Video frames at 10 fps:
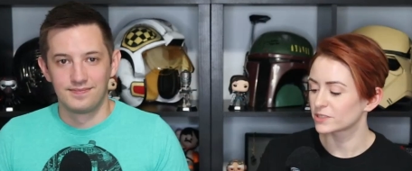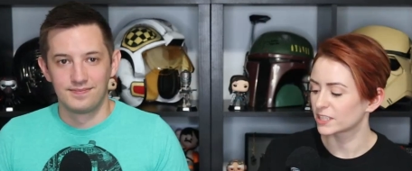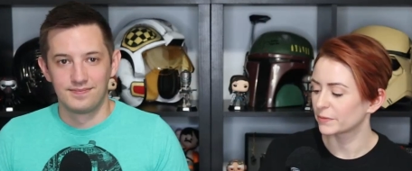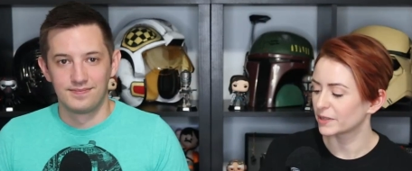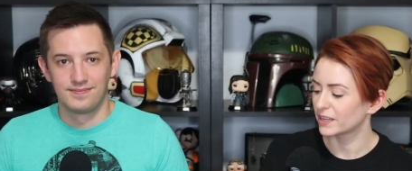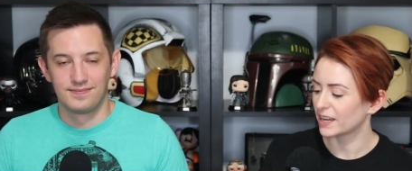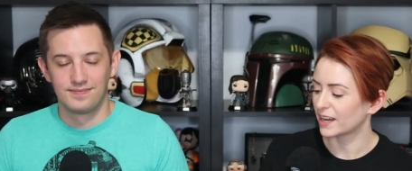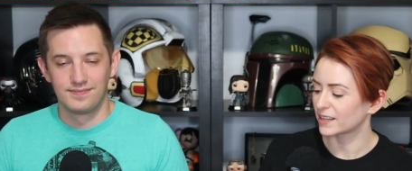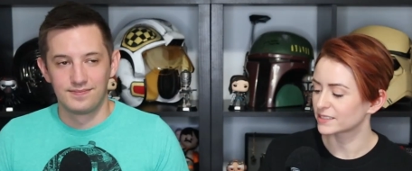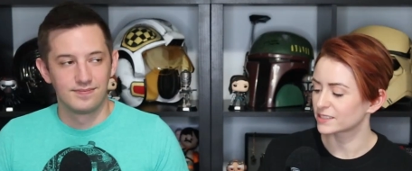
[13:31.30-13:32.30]
Speaker 1: Sama
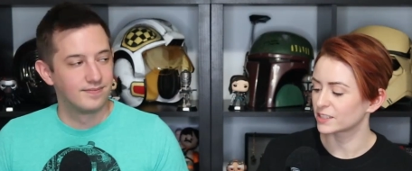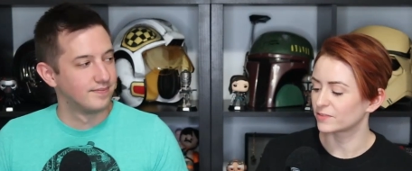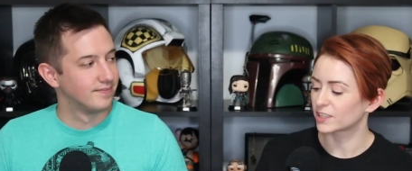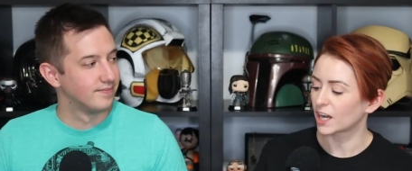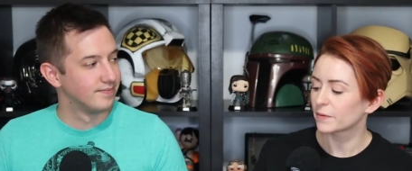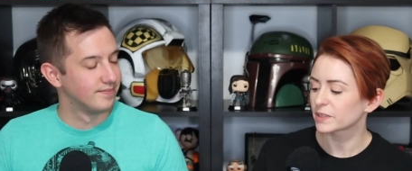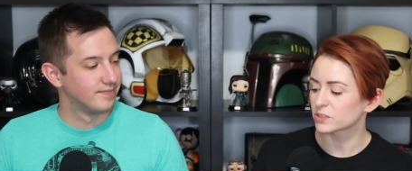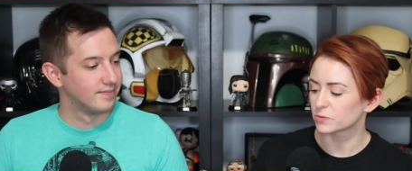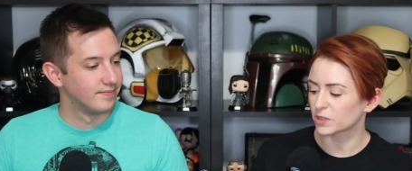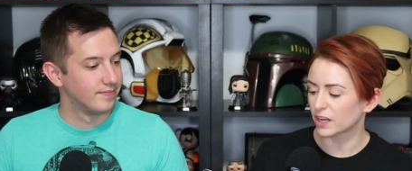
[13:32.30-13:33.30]
asks if the
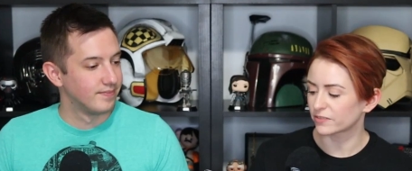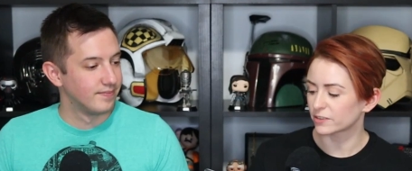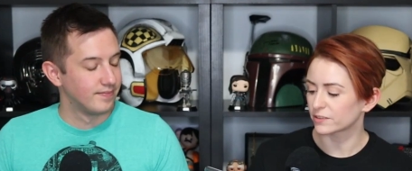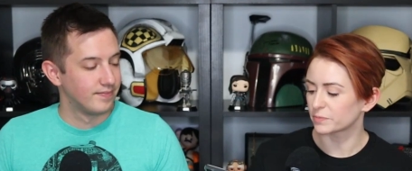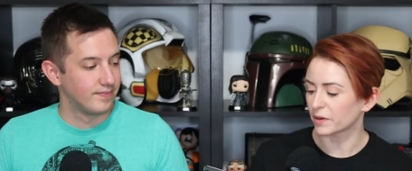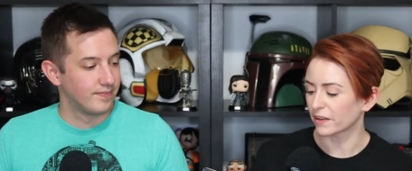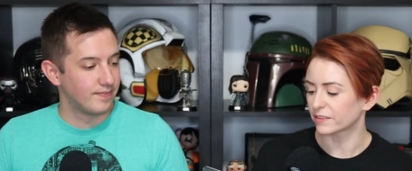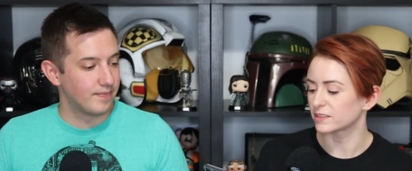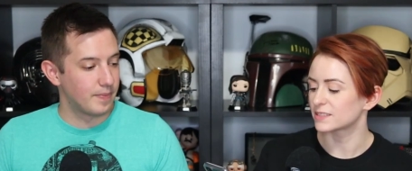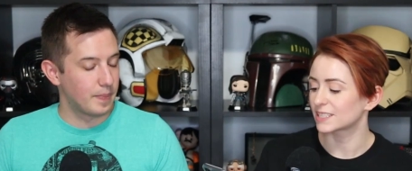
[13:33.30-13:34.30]
comics will cover the
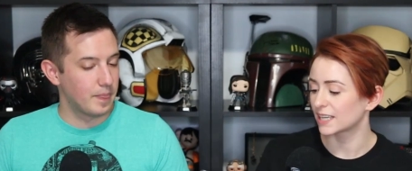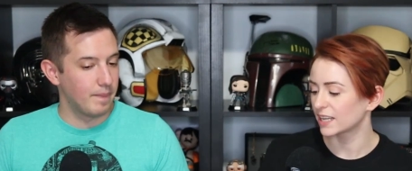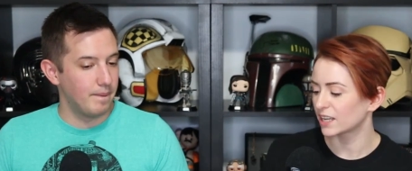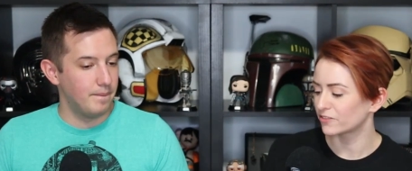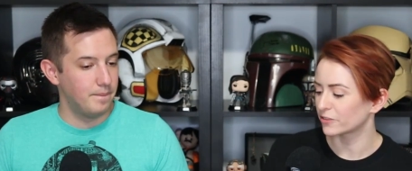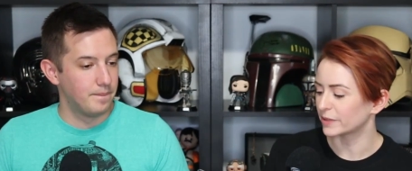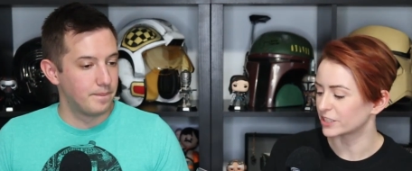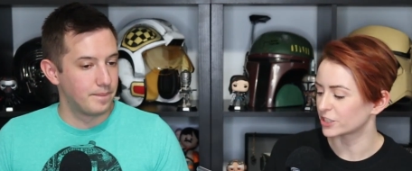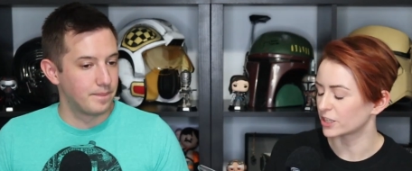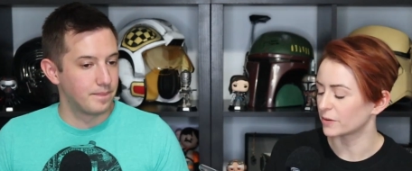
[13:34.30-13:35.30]
Bothans getting
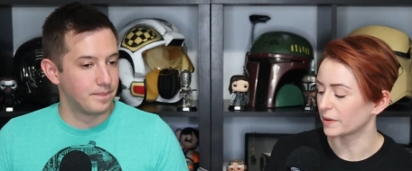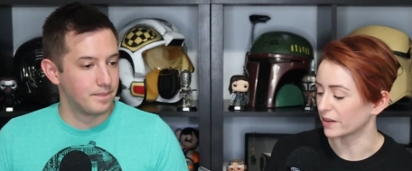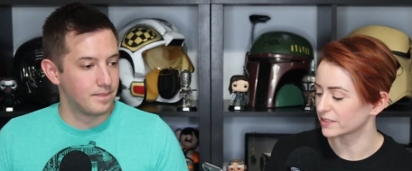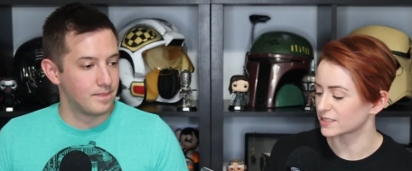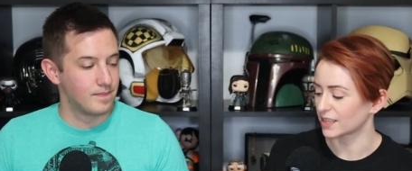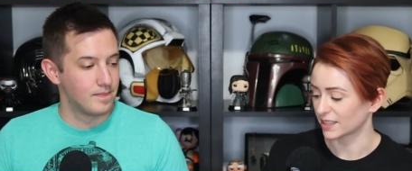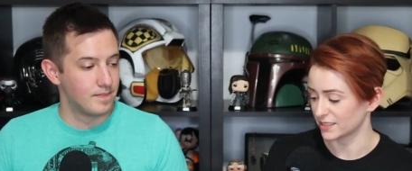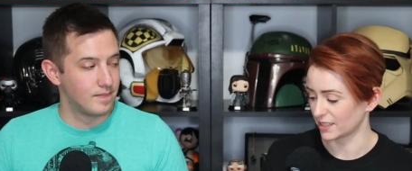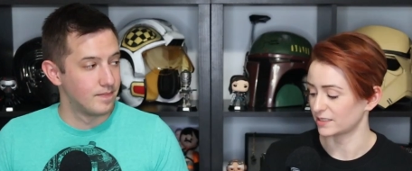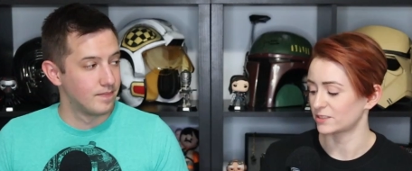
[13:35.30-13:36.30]
information about the second
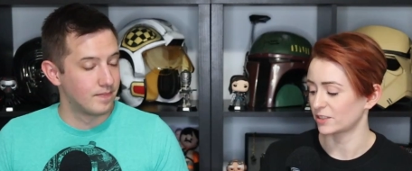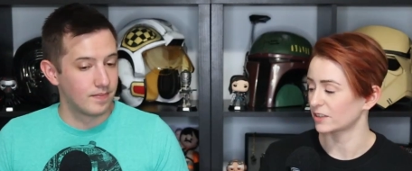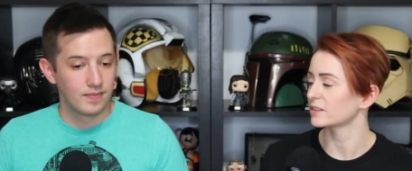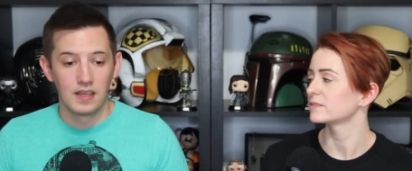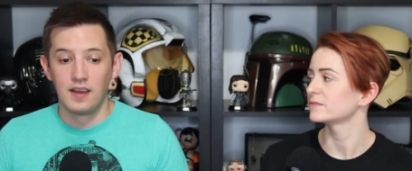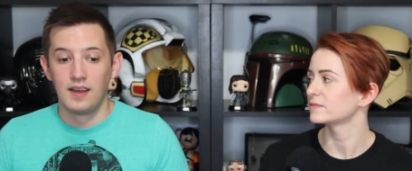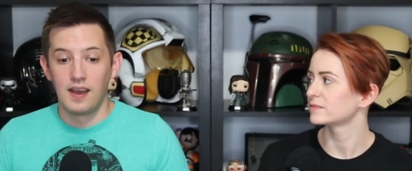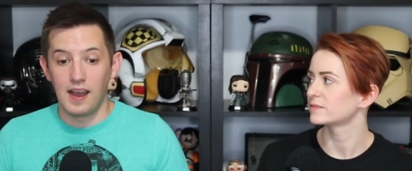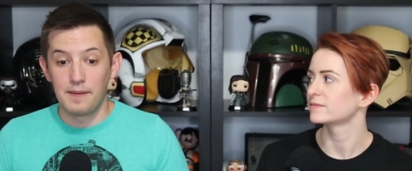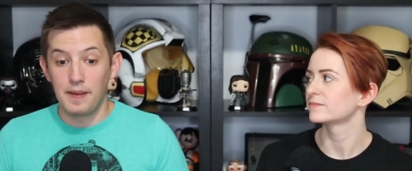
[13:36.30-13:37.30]
Death Star.
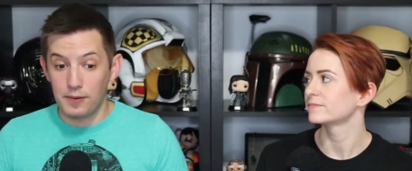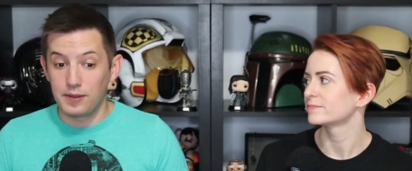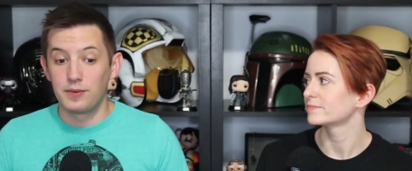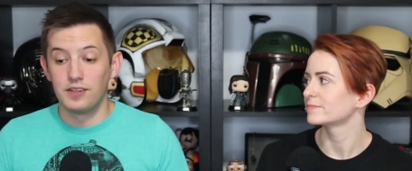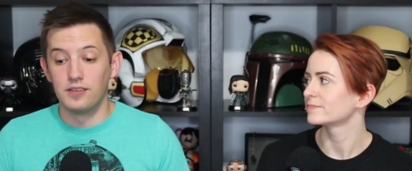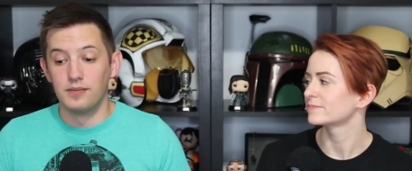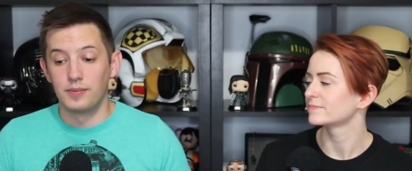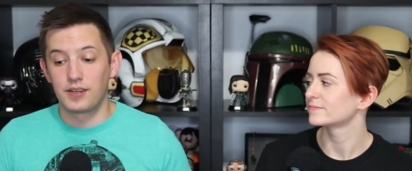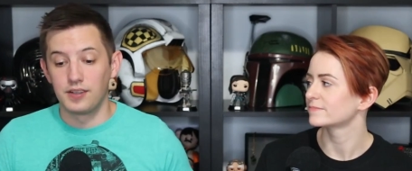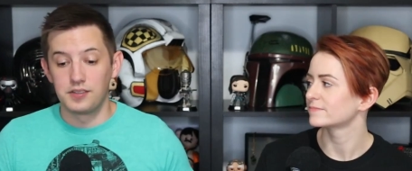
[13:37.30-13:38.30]
Speaker 2: I bet we will,
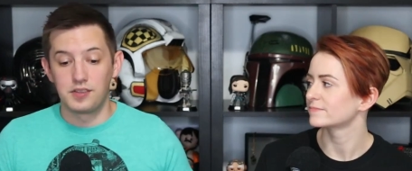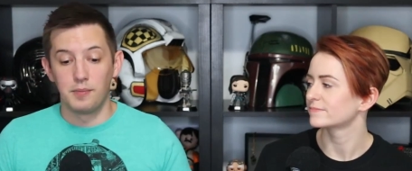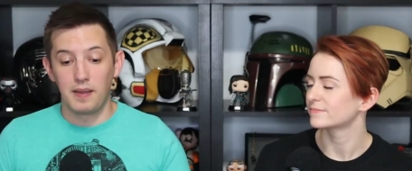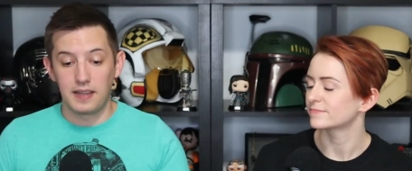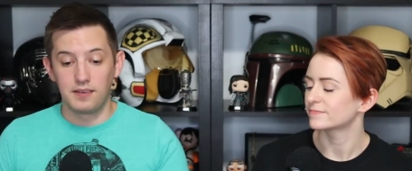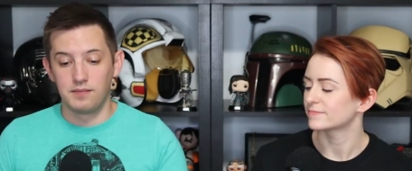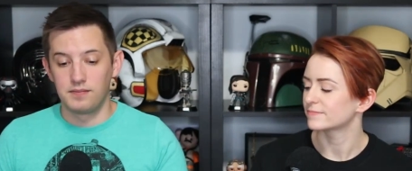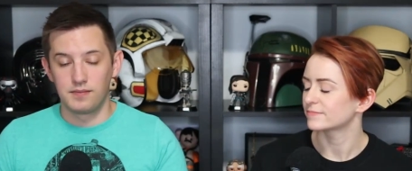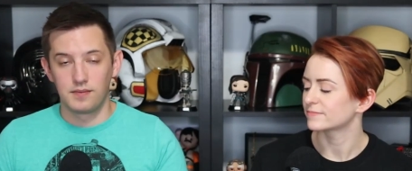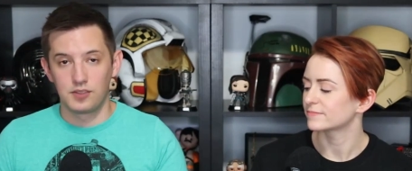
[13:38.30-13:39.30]
because the main
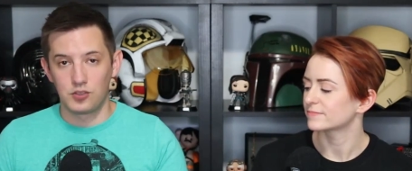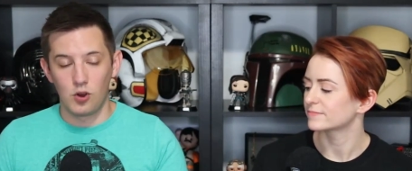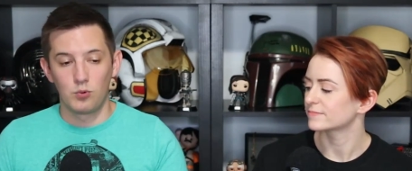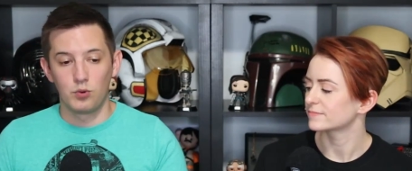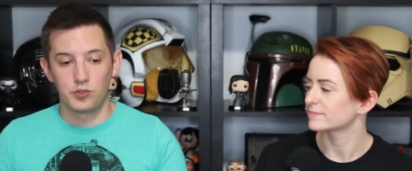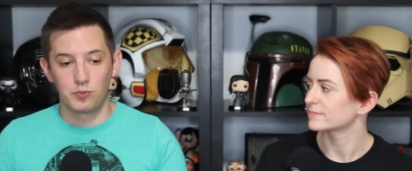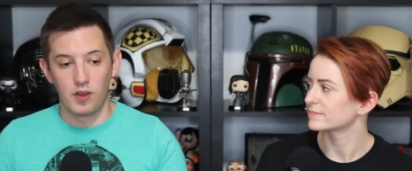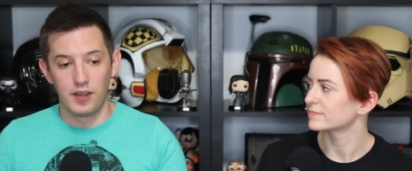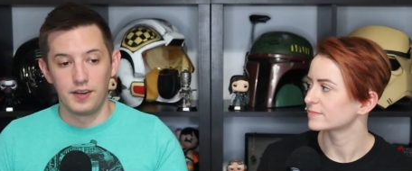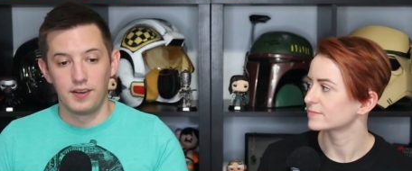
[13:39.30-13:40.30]
Star Wars
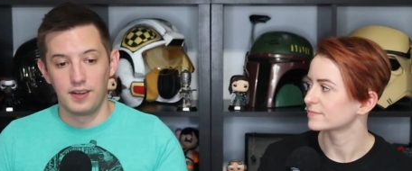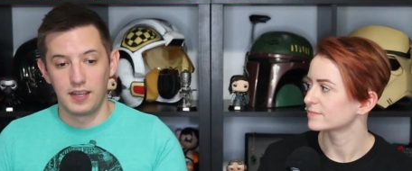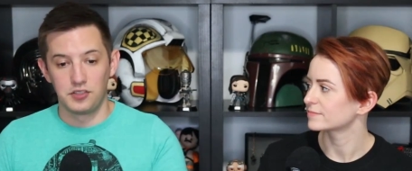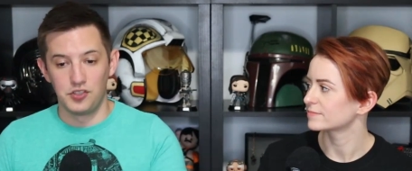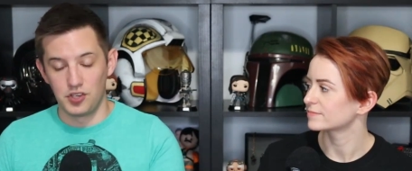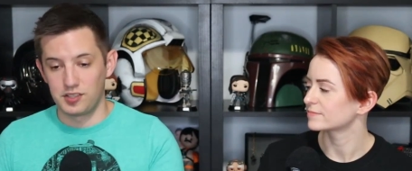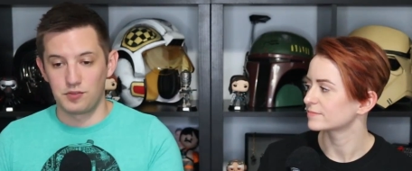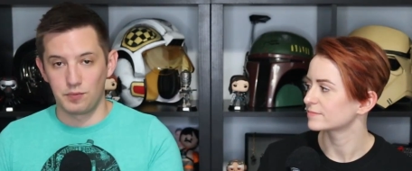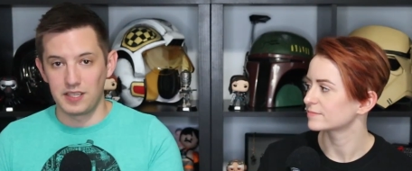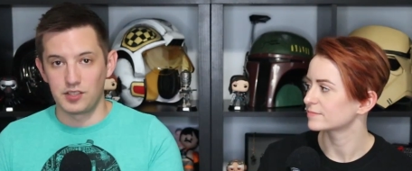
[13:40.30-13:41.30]
run has just
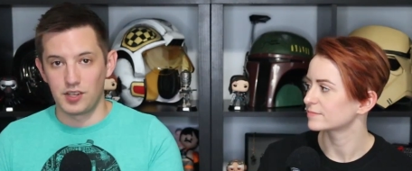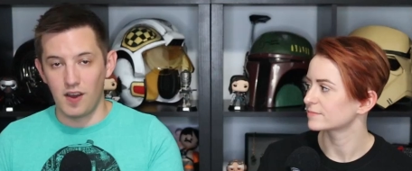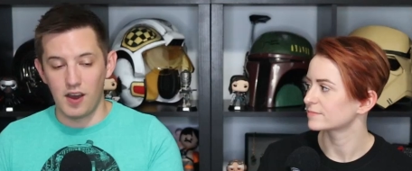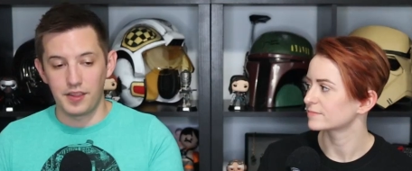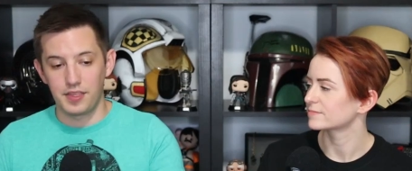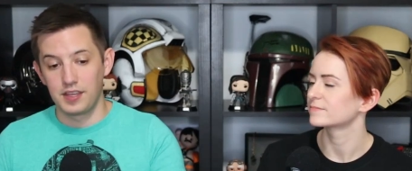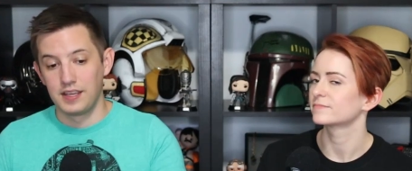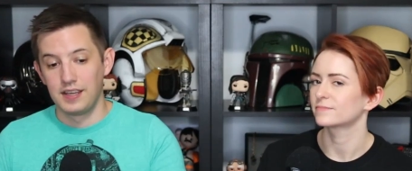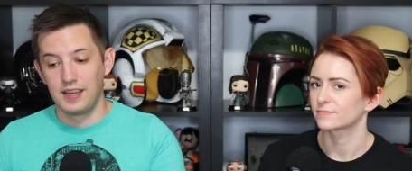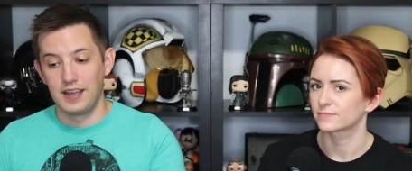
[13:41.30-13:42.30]
reached Hoth,
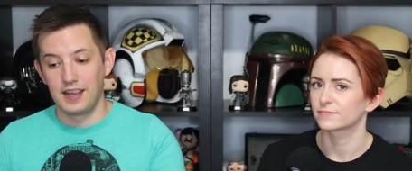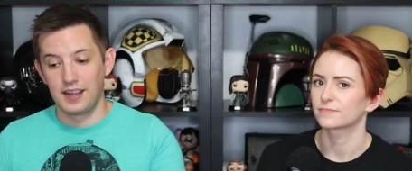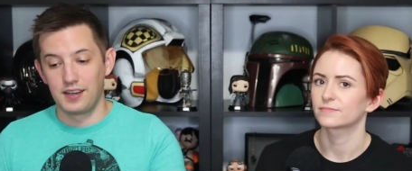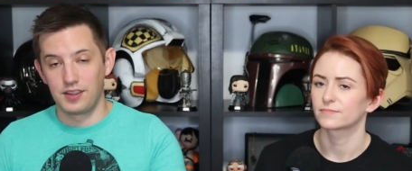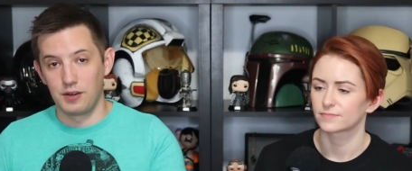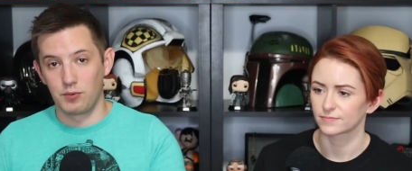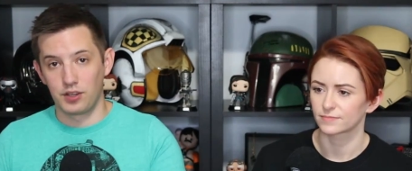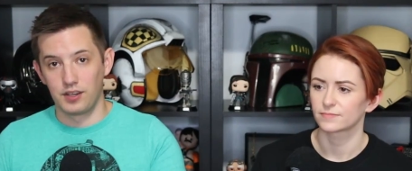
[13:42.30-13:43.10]
and then we're